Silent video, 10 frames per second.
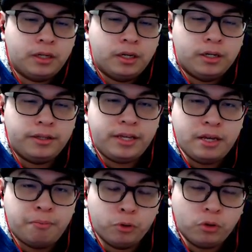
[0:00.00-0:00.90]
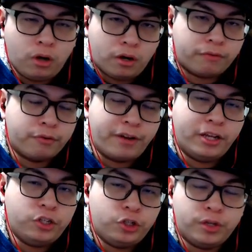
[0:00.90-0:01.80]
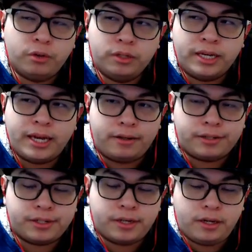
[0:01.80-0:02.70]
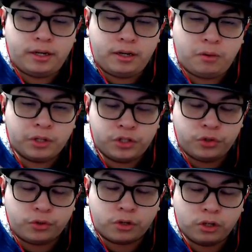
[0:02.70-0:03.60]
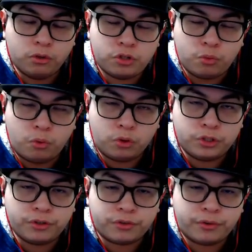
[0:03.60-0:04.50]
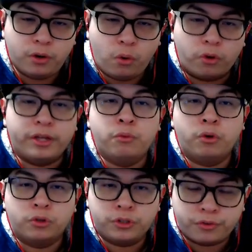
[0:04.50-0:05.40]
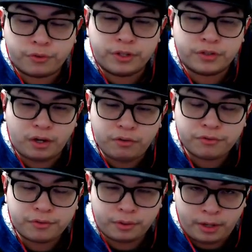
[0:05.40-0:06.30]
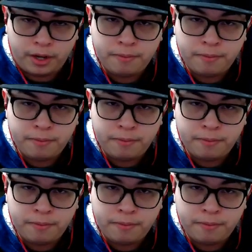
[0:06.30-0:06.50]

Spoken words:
The Brutal Heart of Revenge you can only get once you're close to World Tier 3 or in World Tier 3 itself, okay?